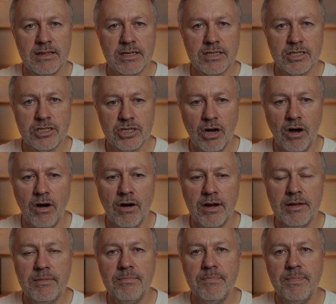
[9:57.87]
the
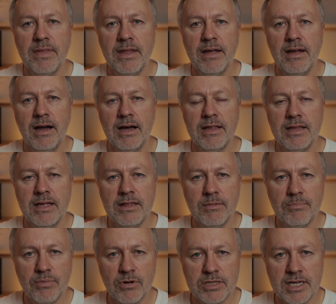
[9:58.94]
time, and then
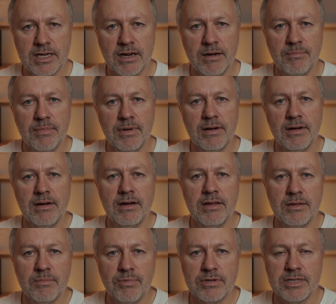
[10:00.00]
the project number
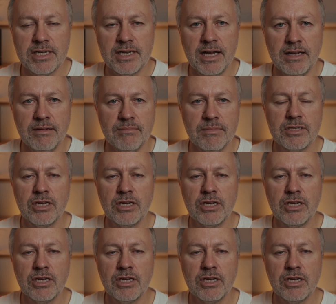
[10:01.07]
and the project name.